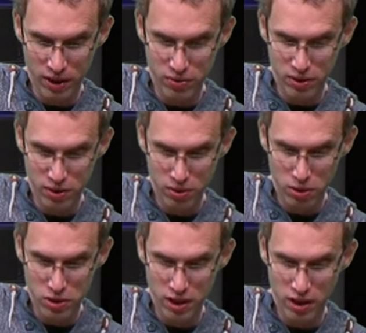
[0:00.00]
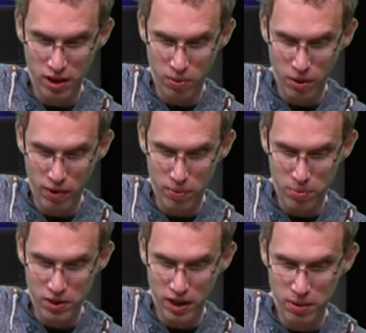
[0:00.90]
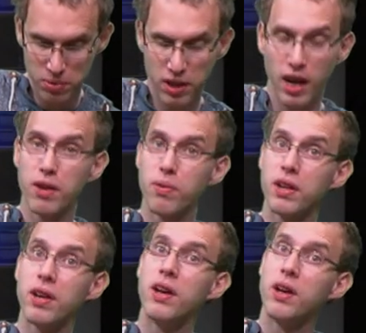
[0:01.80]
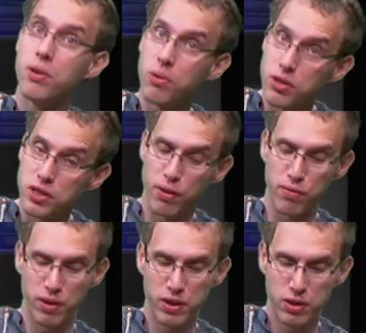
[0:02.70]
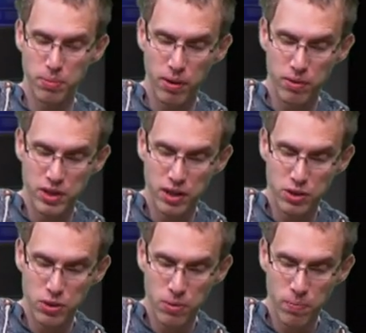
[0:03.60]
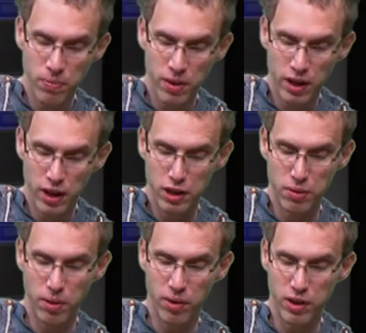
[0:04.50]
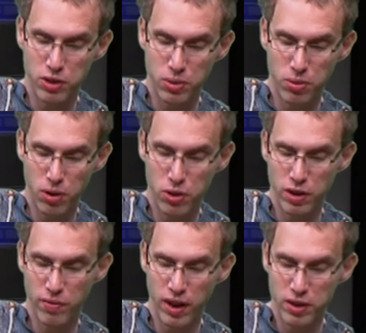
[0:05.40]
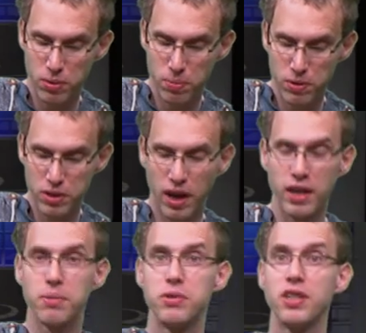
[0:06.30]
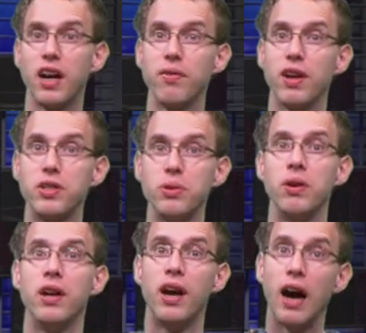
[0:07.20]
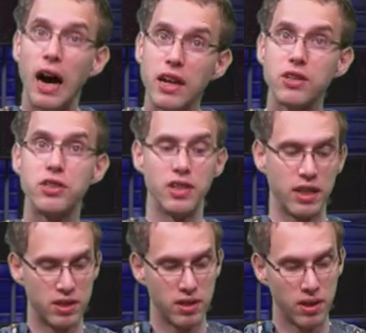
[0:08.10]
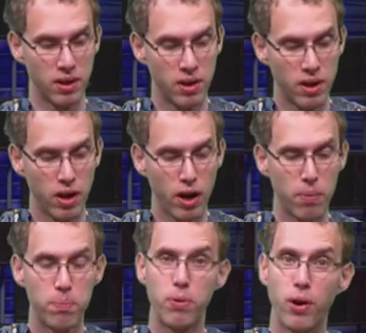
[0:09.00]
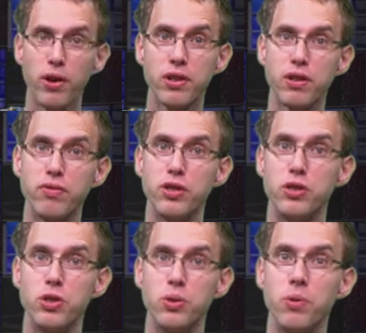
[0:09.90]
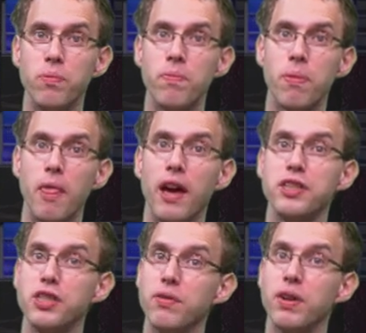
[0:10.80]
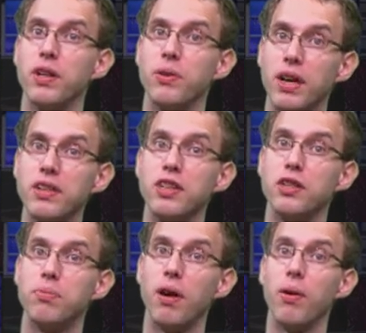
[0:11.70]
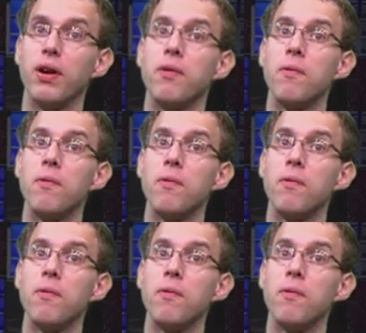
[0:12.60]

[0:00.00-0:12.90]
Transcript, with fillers: x1 cosine y1 plus i times sine 1. The same for e to the power z2, e to the power x2 cosine y2 plus i times sine y2. And just take the uh, product of the two and see whether you get e to the power